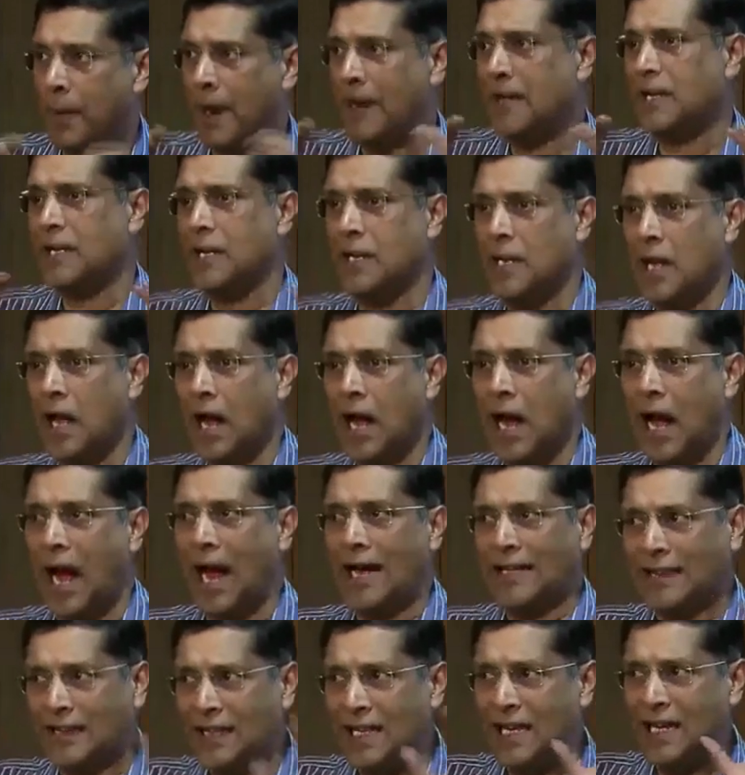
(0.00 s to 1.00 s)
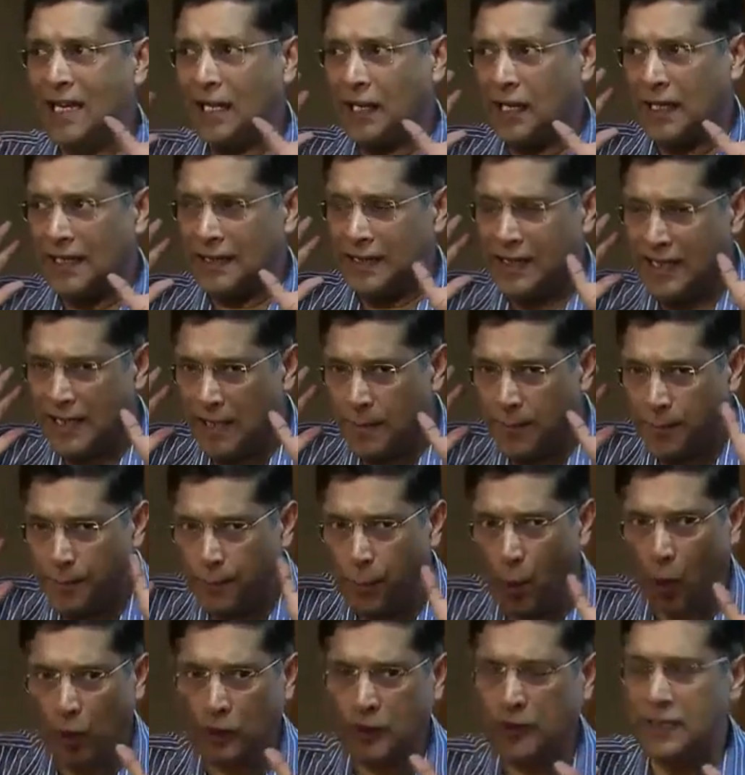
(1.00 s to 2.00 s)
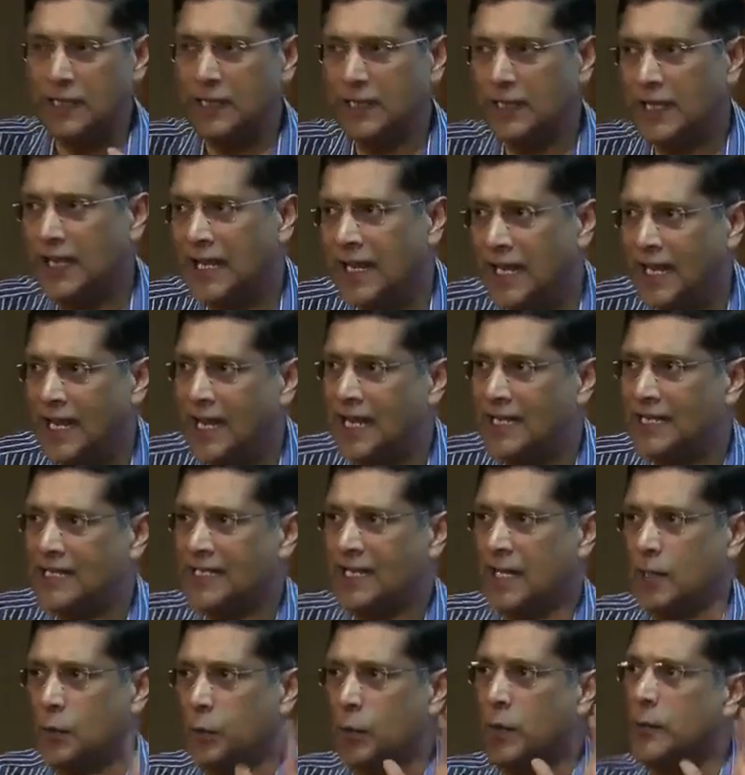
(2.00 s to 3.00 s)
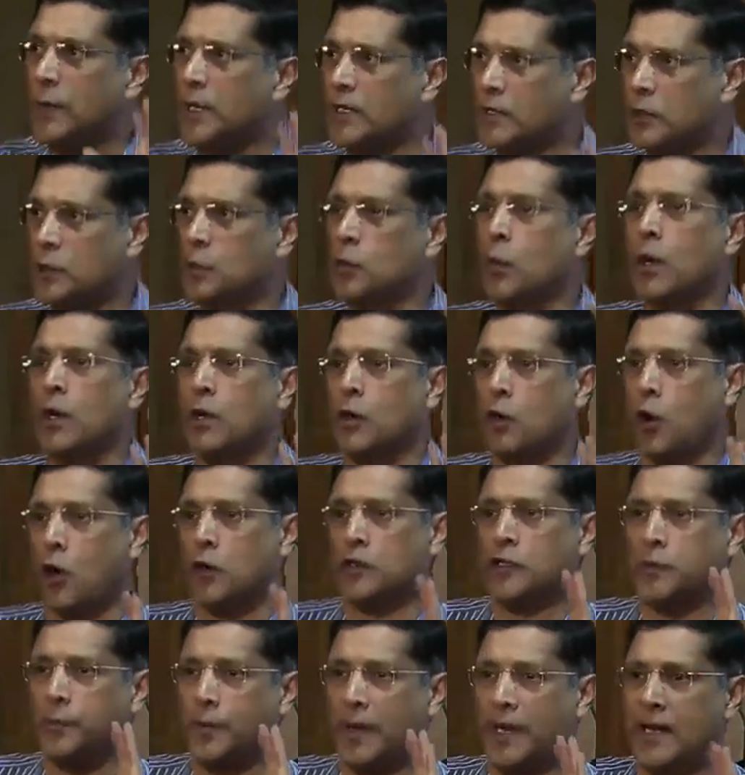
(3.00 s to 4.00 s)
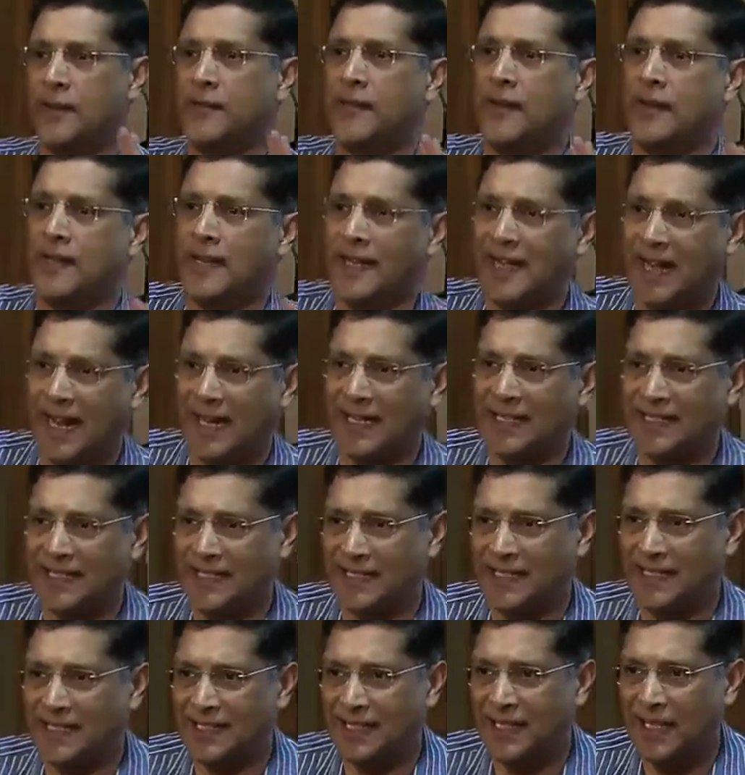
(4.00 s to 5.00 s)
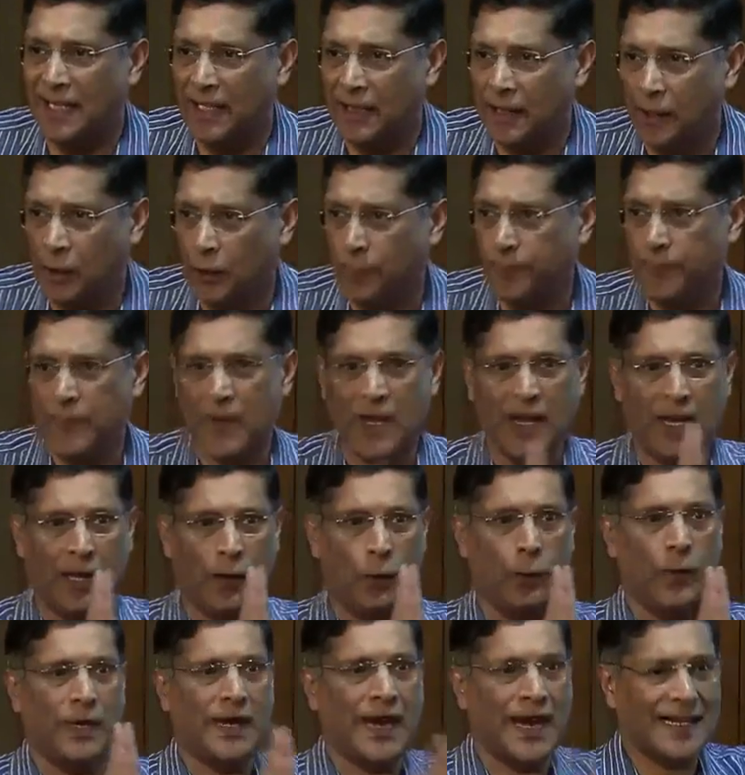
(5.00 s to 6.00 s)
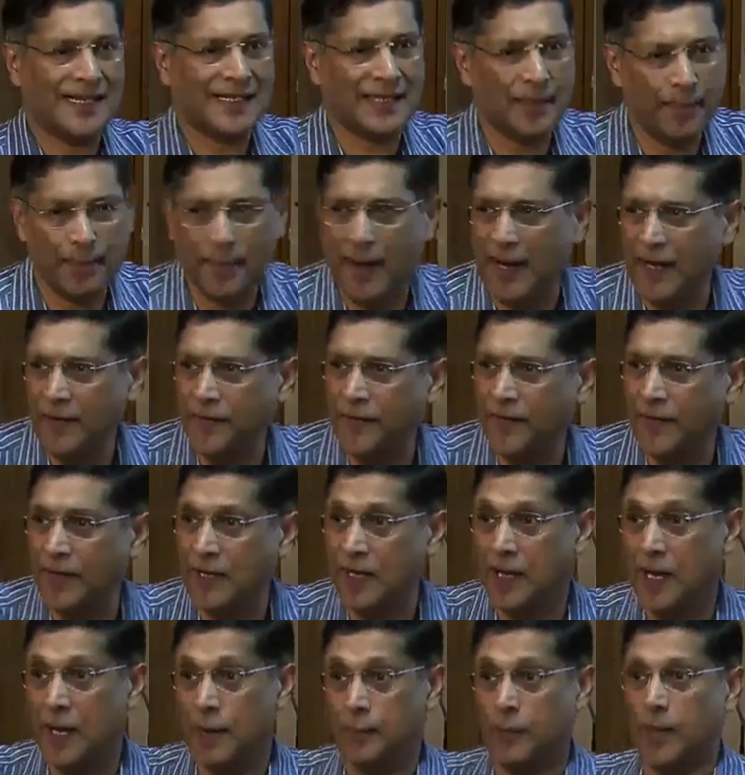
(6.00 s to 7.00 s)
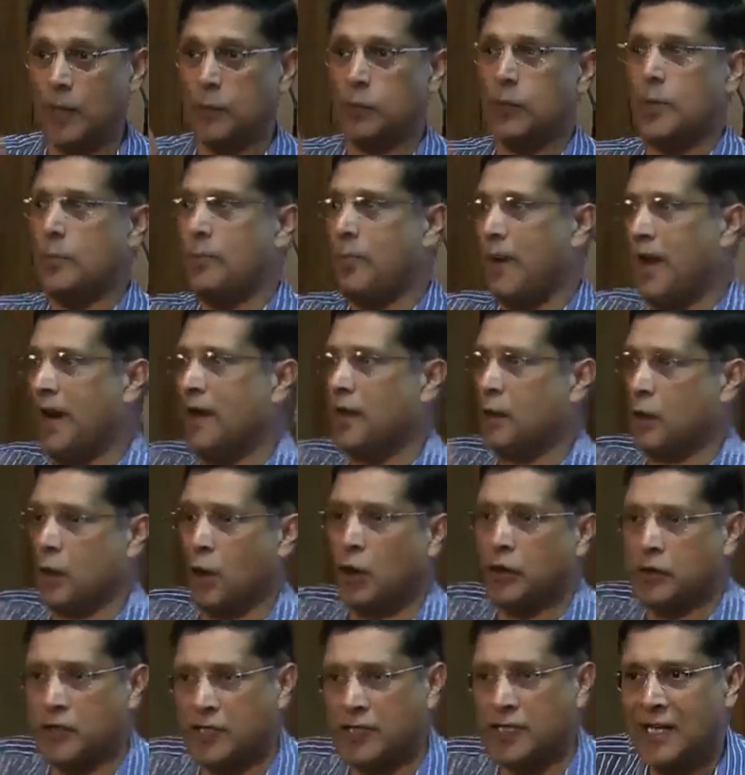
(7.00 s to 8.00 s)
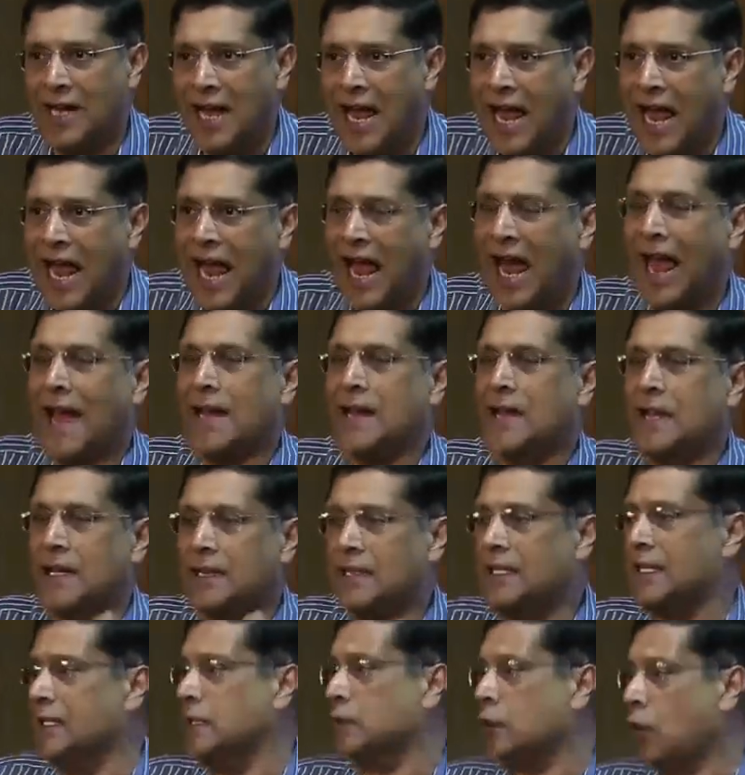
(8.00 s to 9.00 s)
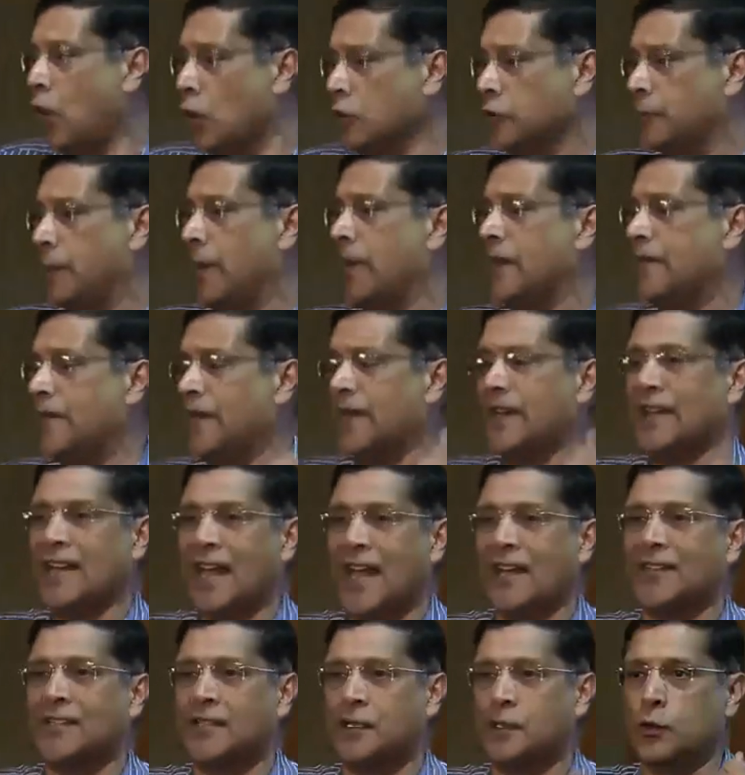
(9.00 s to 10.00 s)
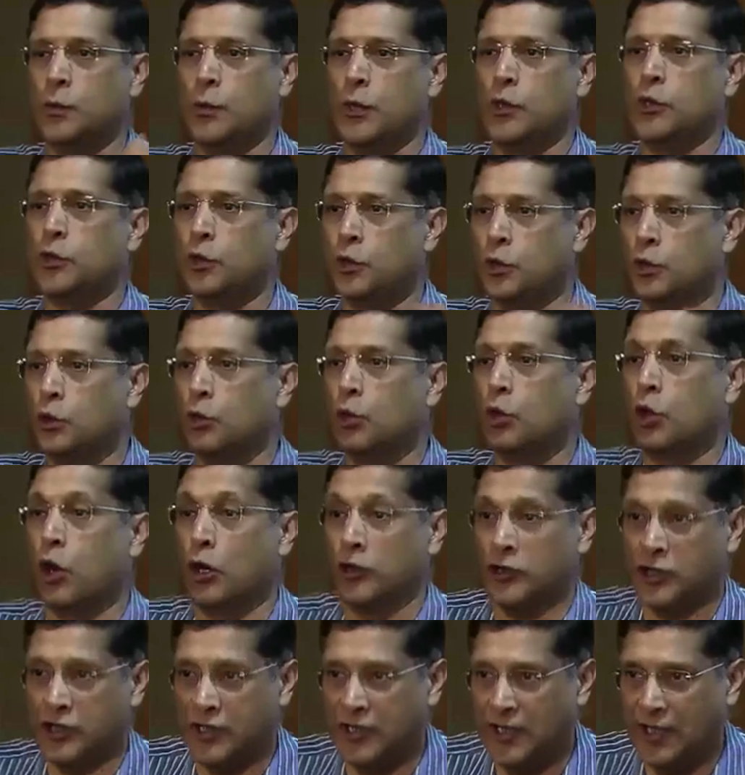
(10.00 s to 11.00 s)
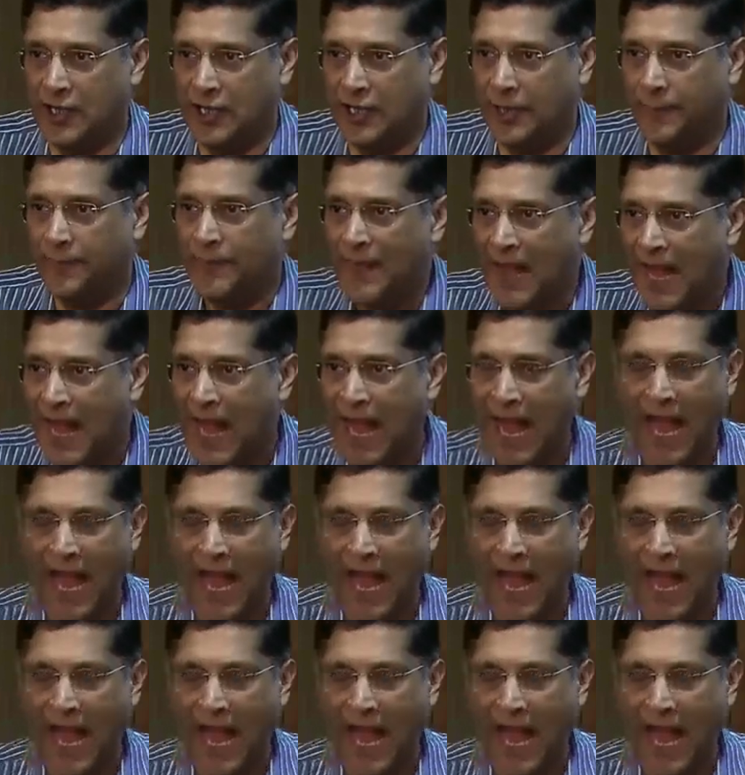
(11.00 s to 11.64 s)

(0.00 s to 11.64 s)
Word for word: But I think the important thing is that we must do a cost-benefit analysis. You know, we get some benefit, but we pay a cost. And this cost benefit analysis we should do constantly.